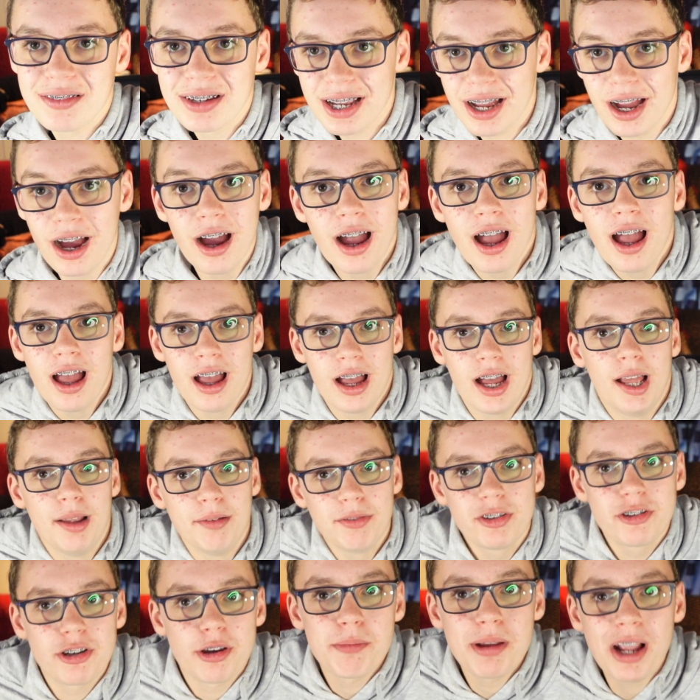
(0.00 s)
we go. I'm
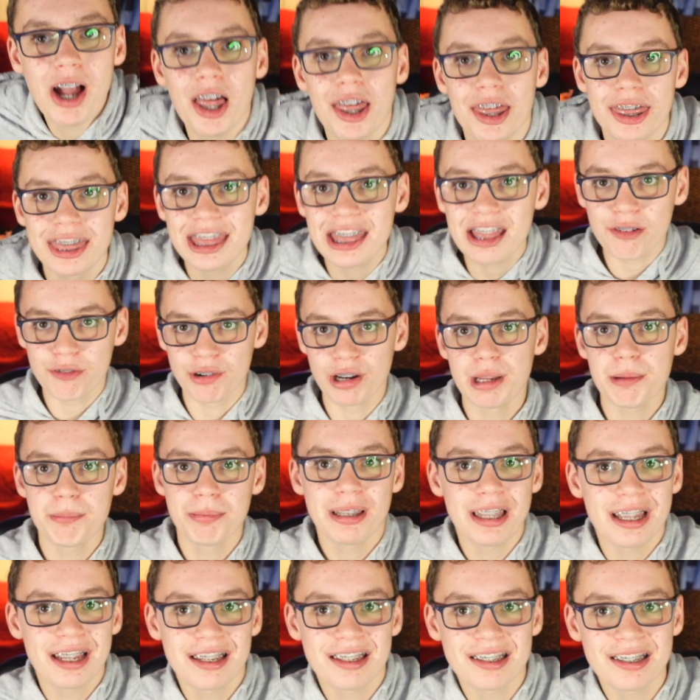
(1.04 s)
streaming on three
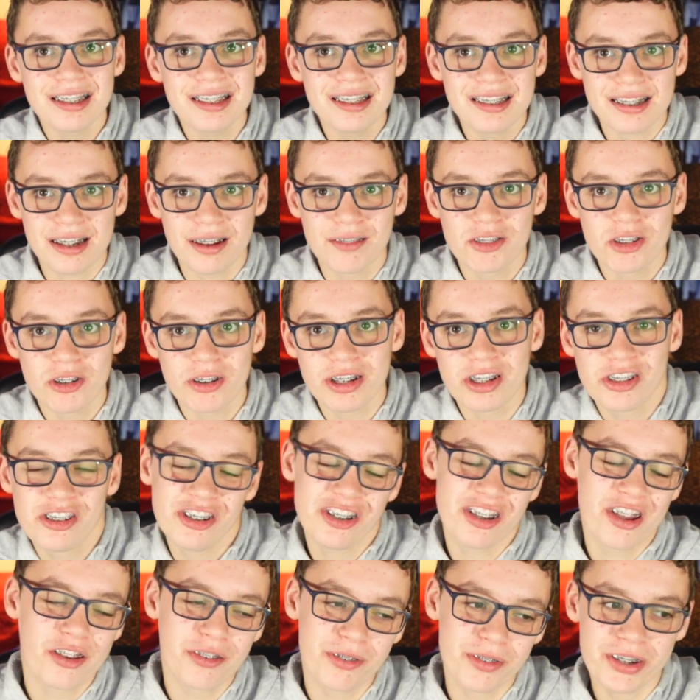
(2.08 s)
places. So I'm doing
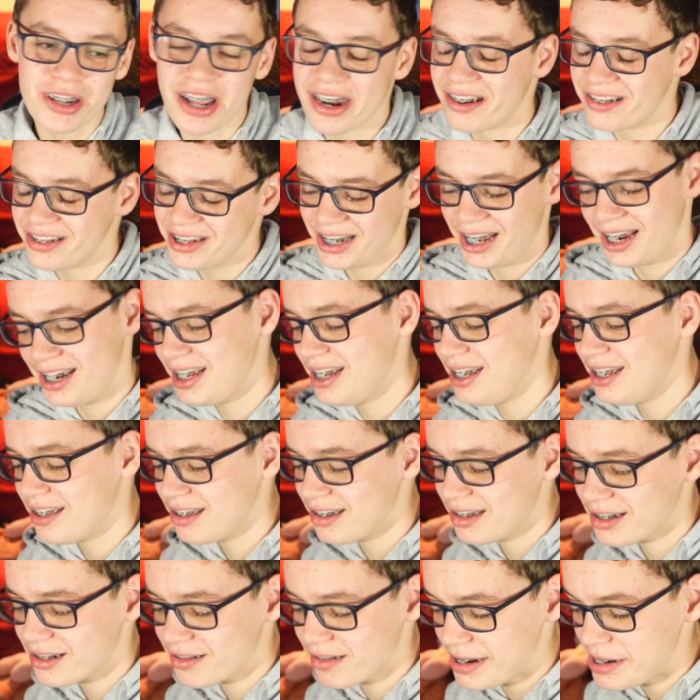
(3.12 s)
two YouTube channels and
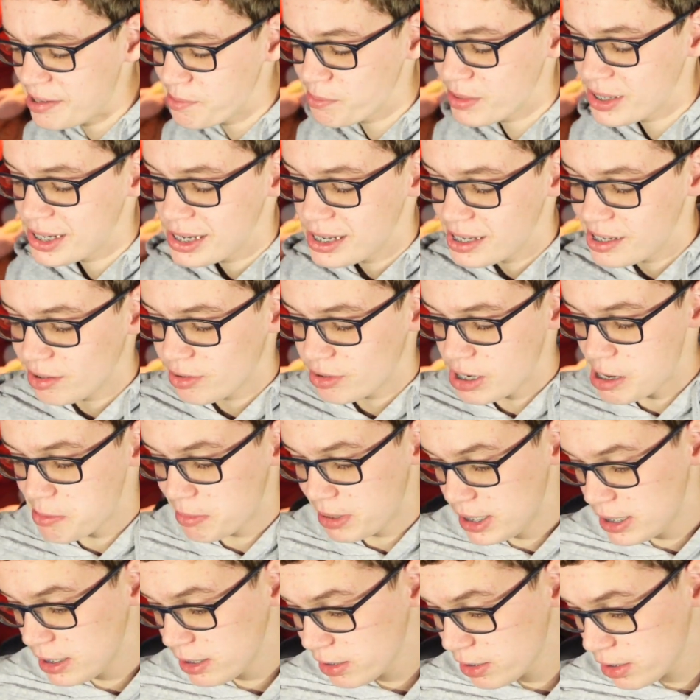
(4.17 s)
Instagram. So I'm
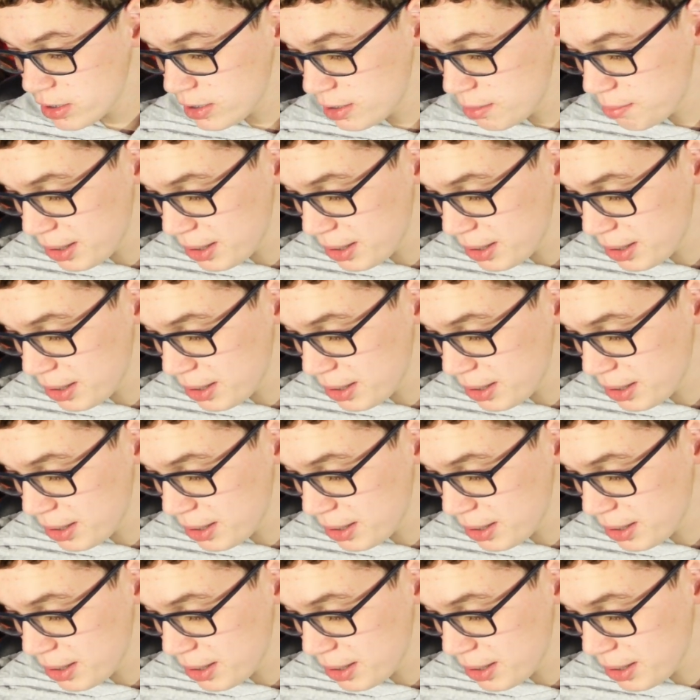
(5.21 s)
a little